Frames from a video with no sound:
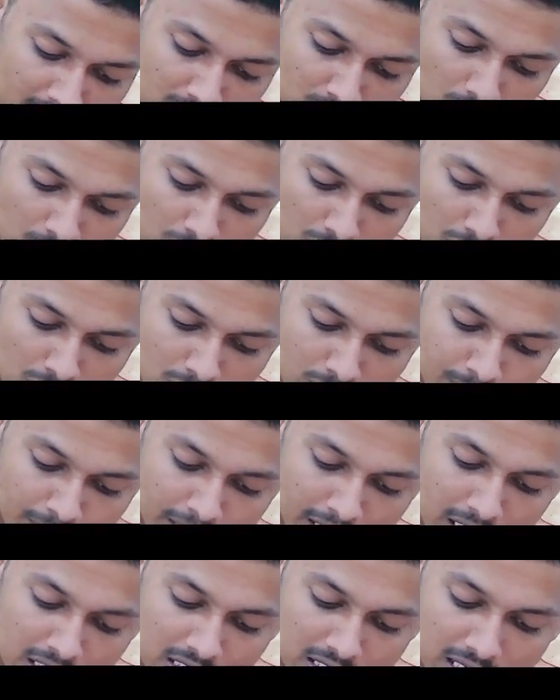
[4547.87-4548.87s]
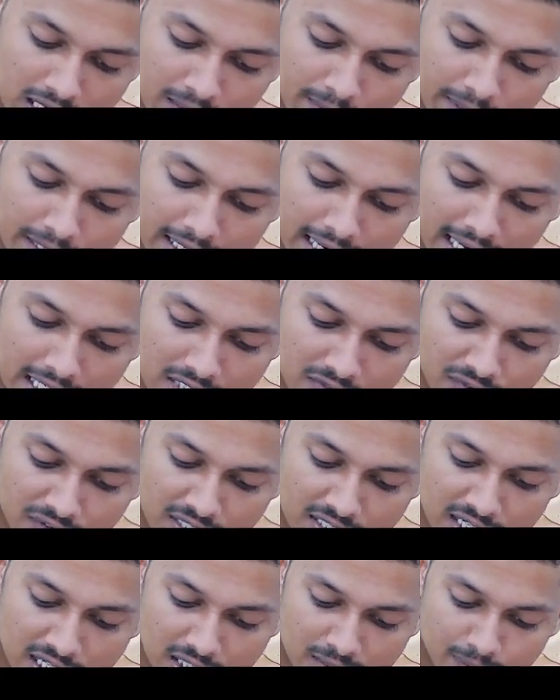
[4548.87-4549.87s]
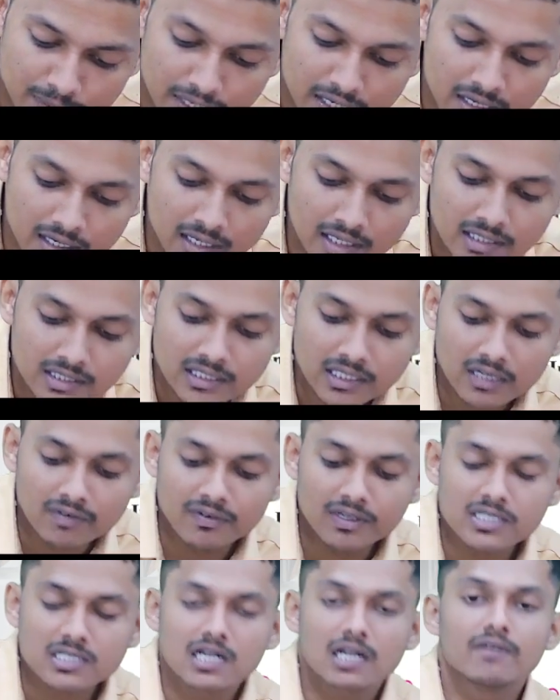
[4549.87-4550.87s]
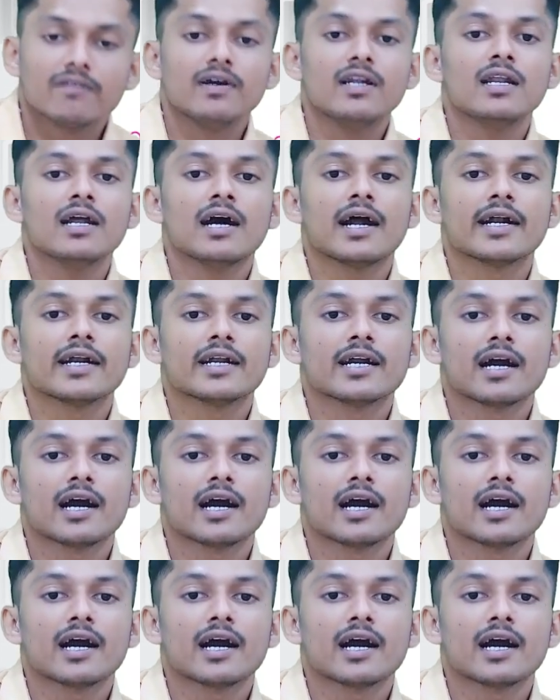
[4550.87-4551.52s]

also. Spares can be classified as per service level and